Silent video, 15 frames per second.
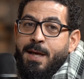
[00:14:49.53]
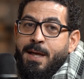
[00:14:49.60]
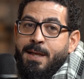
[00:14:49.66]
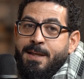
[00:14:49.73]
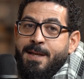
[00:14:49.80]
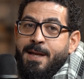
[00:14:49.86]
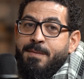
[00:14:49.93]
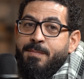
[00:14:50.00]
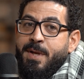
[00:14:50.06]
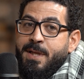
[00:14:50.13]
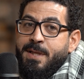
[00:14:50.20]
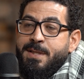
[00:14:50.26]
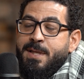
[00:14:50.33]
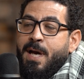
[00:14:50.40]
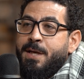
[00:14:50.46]
in 10
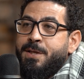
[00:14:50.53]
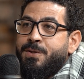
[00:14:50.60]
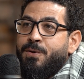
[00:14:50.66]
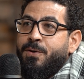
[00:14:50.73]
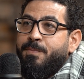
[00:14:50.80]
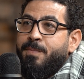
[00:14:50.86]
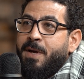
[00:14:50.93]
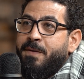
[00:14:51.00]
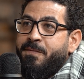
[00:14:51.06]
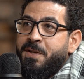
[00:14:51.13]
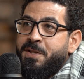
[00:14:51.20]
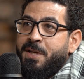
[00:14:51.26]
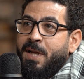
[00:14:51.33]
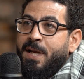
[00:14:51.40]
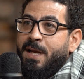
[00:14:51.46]
minutes I sold my
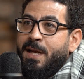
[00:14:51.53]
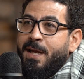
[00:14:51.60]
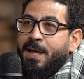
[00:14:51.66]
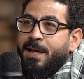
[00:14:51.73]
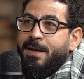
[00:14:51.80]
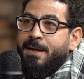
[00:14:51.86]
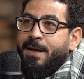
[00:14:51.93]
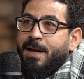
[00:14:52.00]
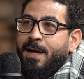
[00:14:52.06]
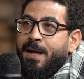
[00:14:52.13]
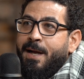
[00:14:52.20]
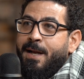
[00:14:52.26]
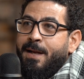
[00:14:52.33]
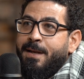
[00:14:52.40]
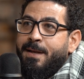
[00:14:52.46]
fishing gear,
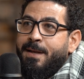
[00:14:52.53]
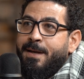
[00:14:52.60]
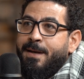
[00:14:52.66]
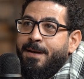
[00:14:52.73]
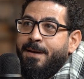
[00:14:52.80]
and